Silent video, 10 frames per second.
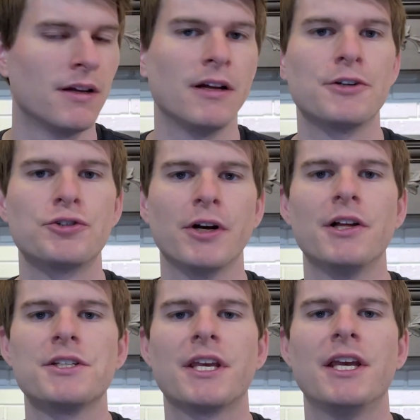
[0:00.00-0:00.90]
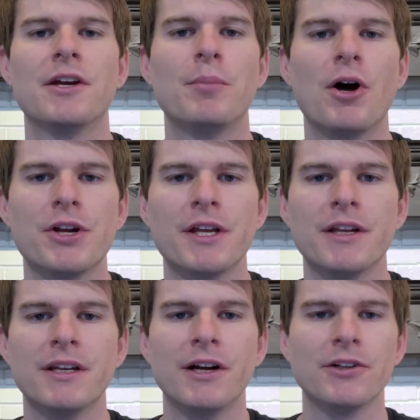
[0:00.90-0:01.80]
A drill is a key component
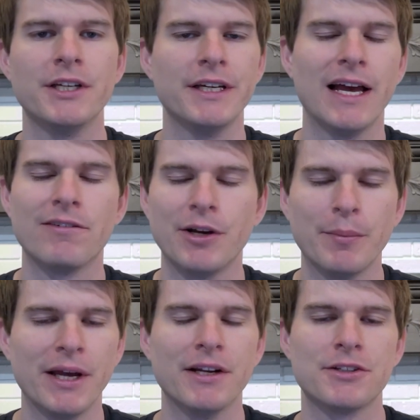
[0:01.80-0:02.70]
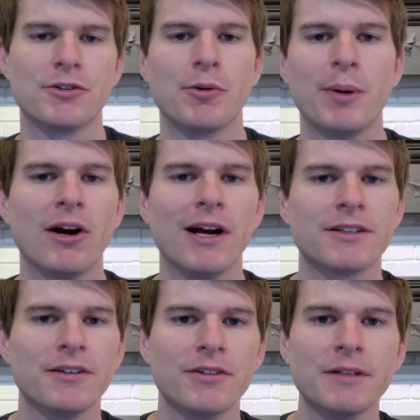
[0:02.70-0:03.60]
in nearly every maintenance and repair
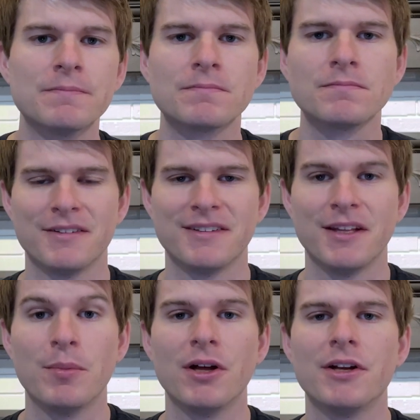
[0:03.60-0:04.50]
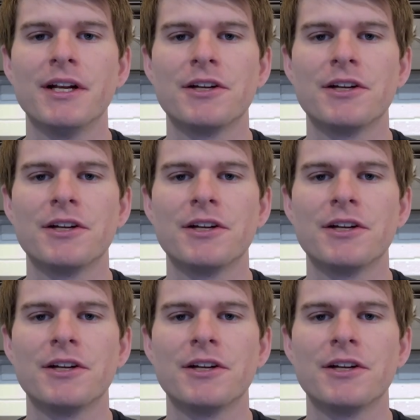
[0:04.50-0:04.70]
activity. The ability to